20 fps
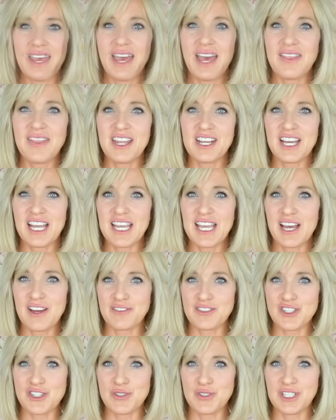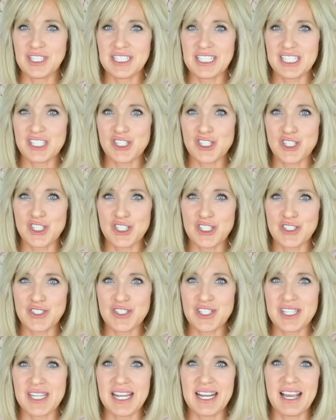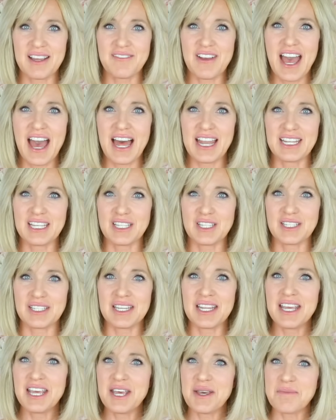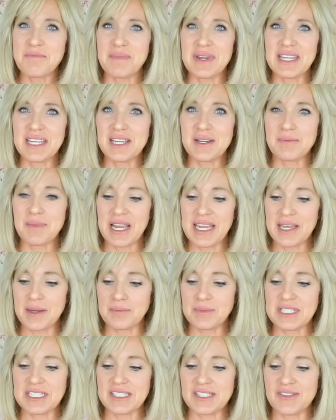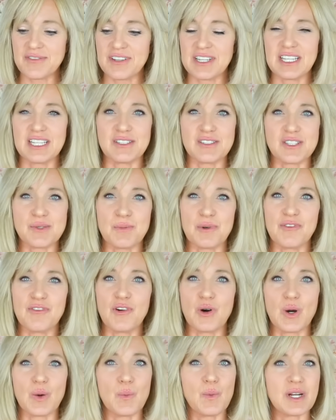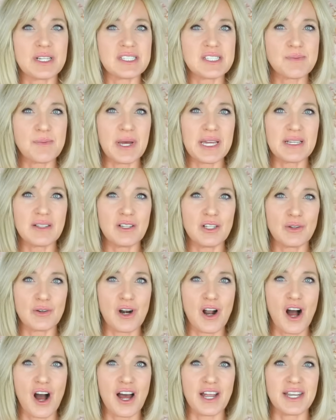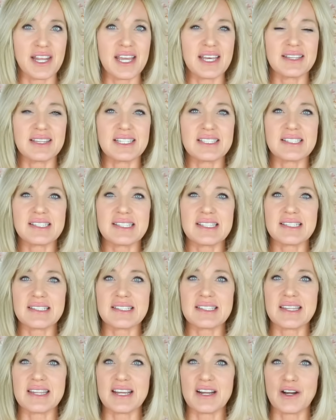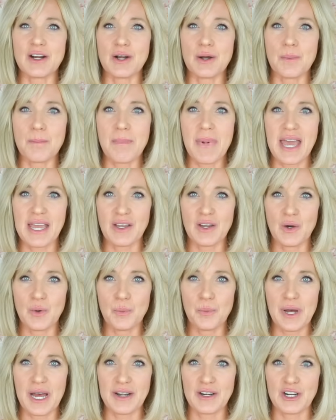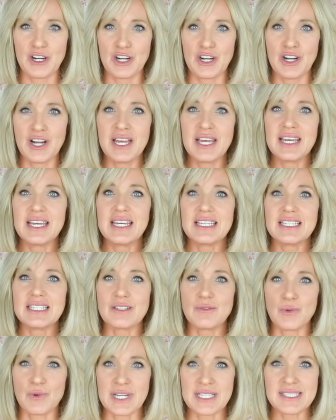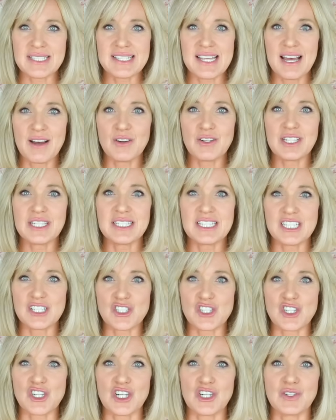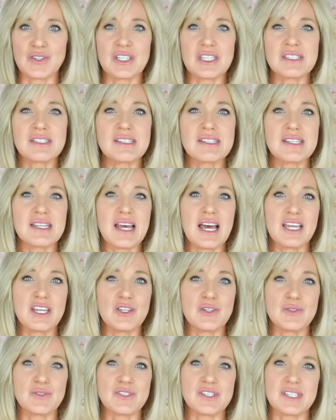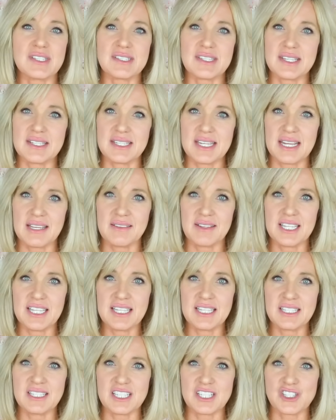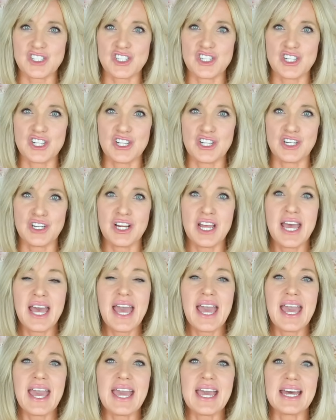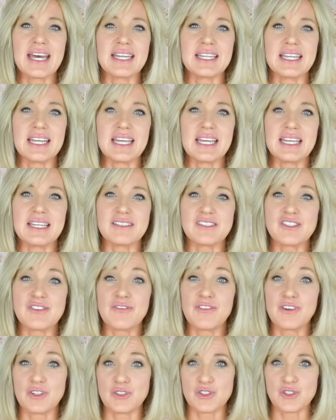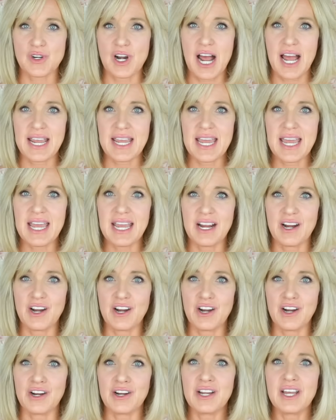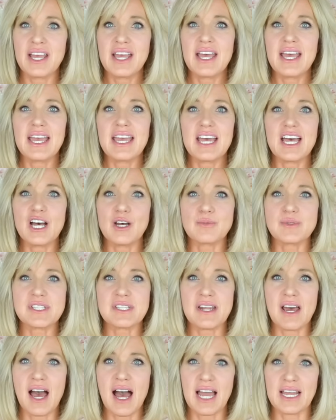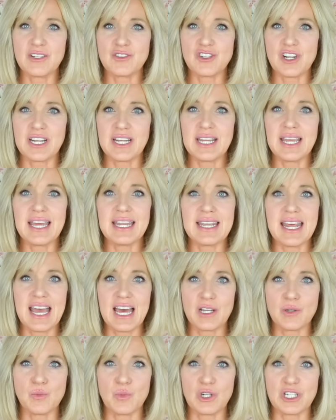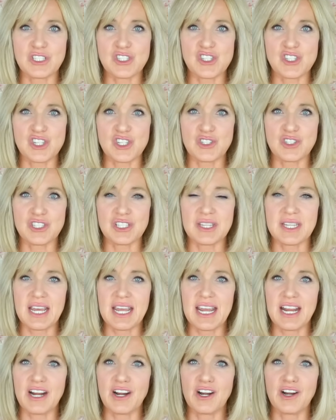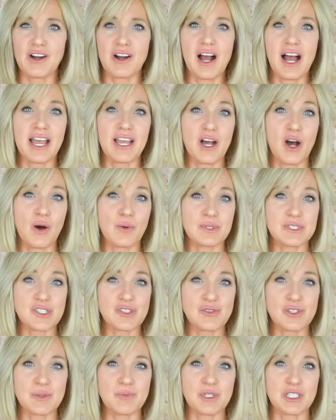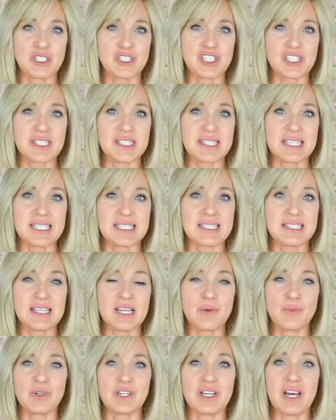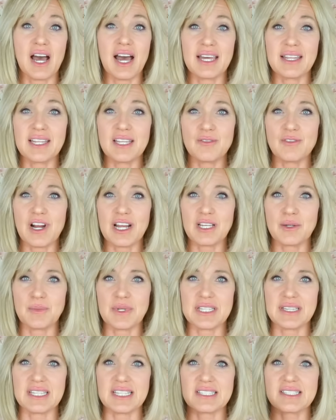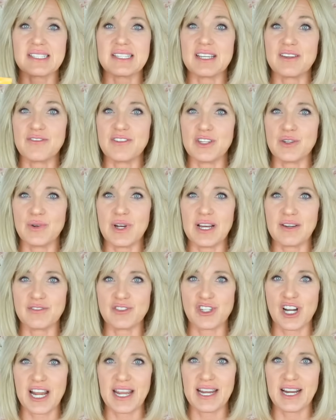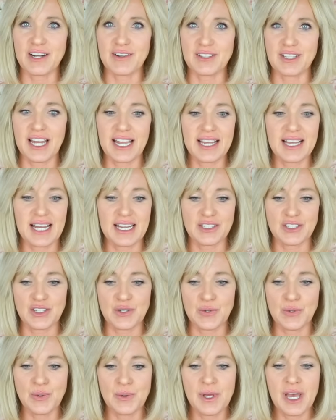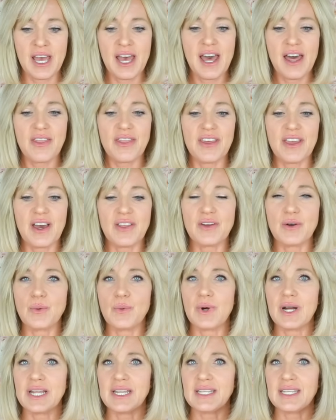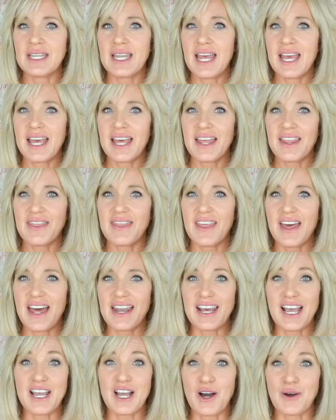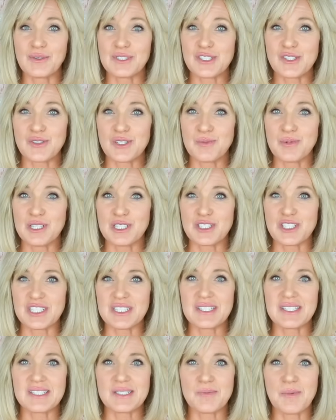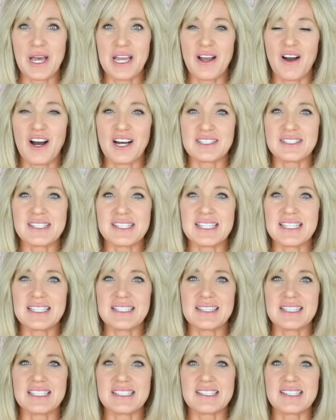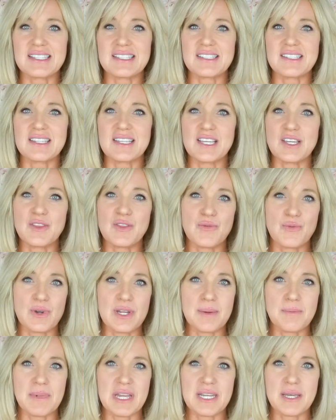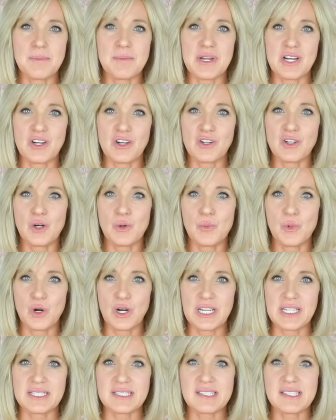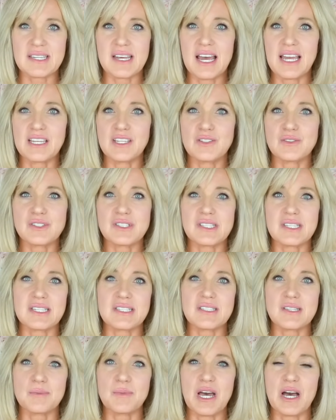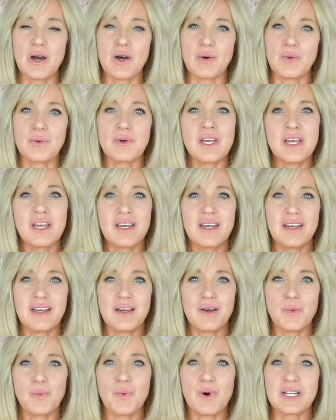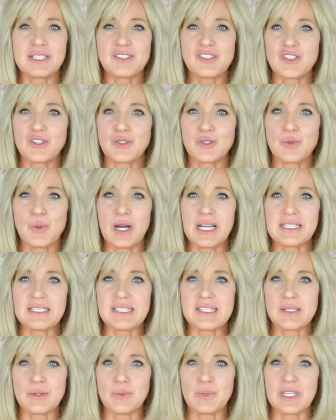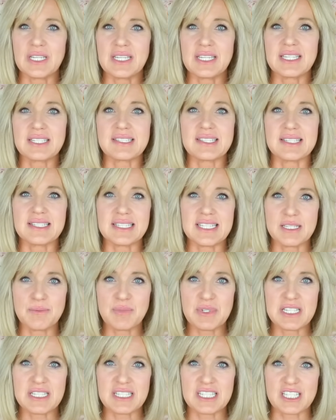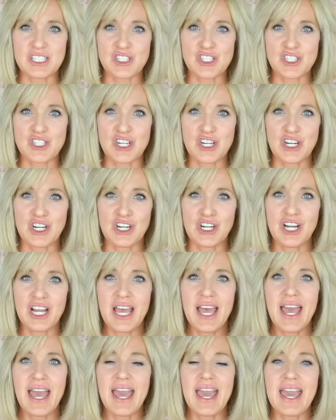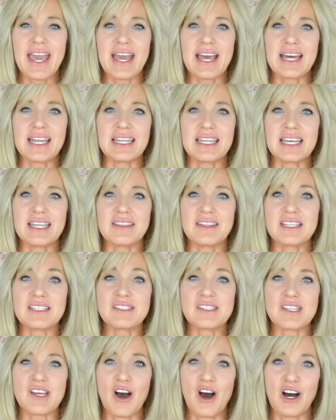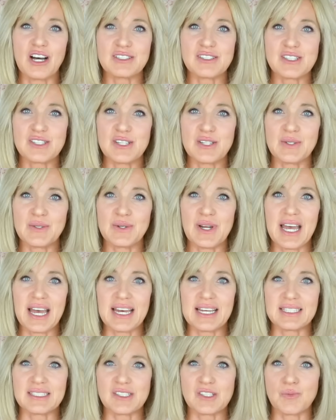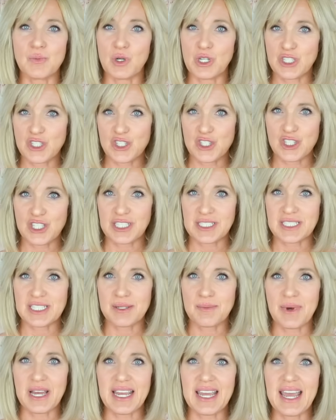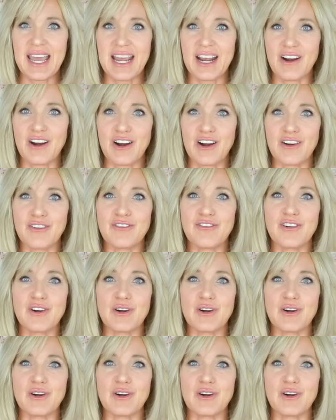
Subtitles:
And then I have 2 conditioners that I've had in many of my Empties videos before. One is by KLORANE, and this is their Mango Butter Rinse Out Conditioner. This I use as a daily conditioner, and it's for dry hair. It helps to hydrate and add moisture to the hair. I always repurchase this and would highly recommend this if you have dry hair like I do. The other one that I always repurchase is by AUSSIE, and this is the 3-Minute Miracle Moist. I use this about once or twice a week as a deep conditioner, and this also adds moisture into my hair.